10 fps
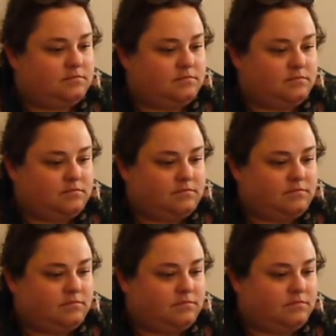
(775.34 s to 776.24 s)

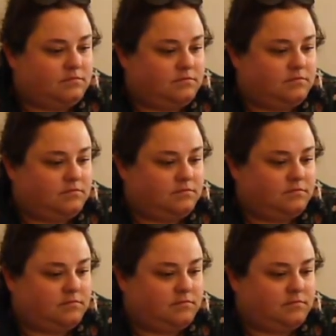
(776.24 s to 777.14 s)

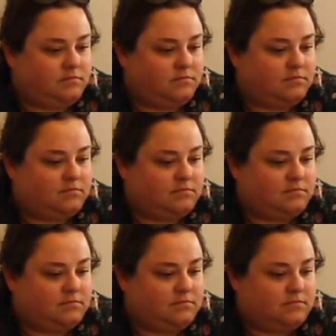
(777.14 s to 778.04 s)

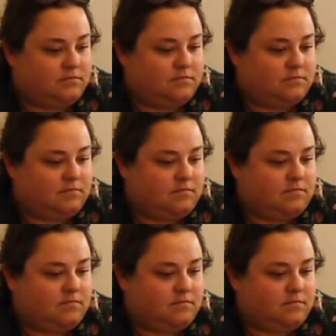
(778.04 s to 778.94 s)

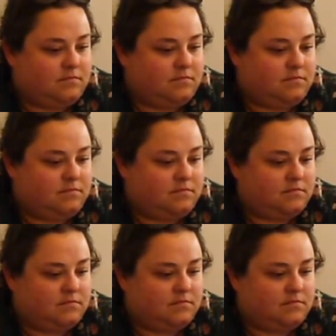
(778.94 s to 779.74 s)
This person isn't speaking.